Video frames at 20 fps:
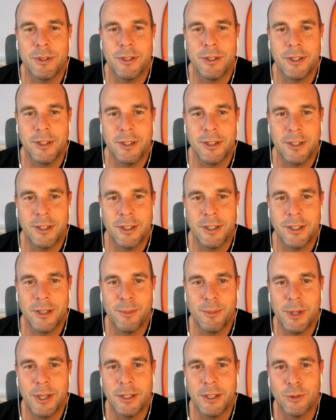And it
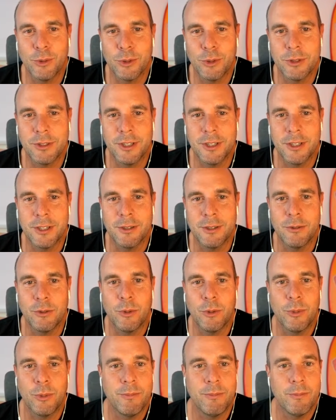can be exhausting,
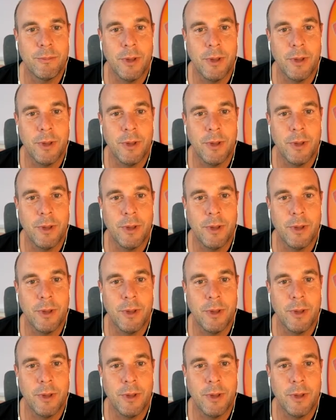or we